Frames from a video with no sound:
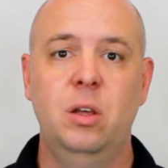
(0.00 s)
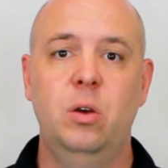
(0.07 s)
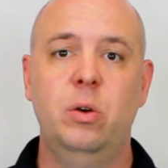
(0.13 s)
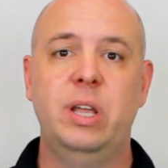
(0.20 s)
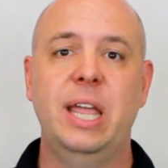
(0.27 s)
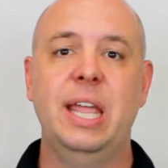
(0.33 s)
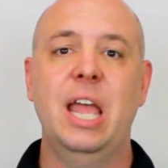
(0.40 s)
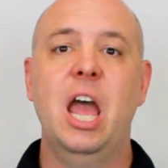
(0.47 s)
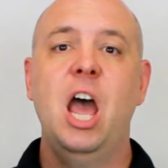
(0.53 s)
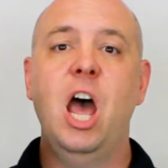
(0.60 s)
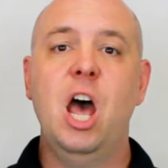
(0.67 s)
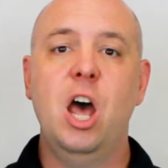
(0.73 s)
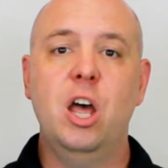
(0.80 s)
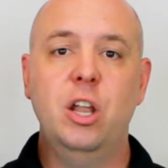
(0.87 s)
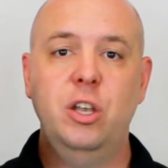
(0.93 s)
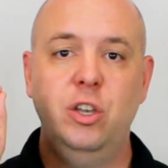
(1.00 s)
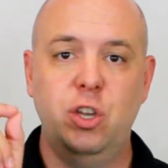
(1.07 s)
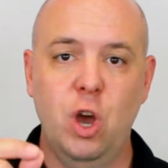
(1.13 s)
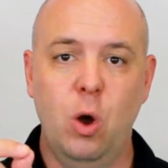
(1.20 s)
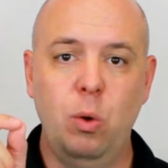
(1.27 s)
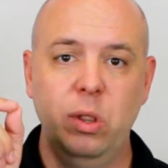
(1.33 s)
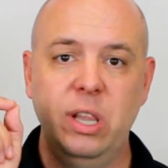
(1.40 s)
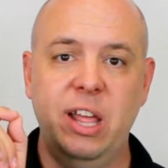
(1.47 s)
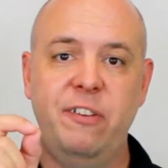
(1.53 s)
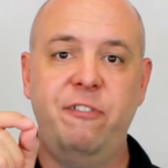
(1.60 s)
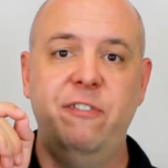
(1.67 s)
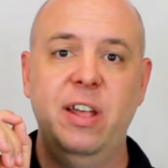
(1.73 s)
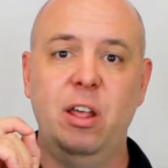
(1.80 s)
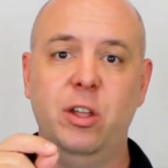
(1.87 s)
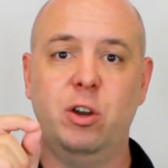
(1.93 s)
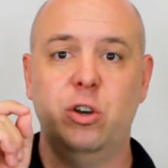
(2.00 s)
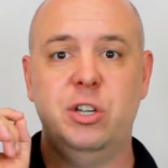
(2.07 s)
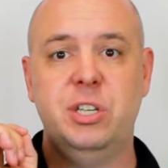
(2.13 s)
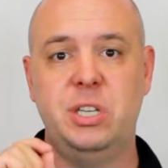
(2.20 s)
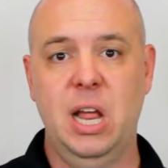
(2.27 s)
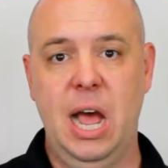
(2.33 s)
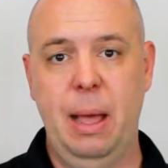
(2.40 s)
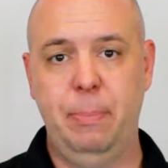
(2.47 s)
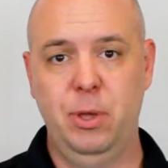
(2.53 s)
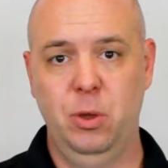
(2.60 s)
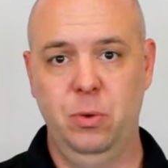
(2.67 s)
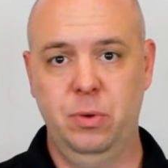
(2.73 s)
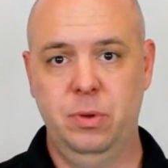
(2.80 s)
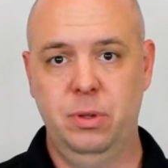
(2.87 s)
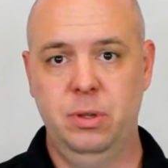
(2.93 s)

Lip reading: Okay? Don't let failure stop you.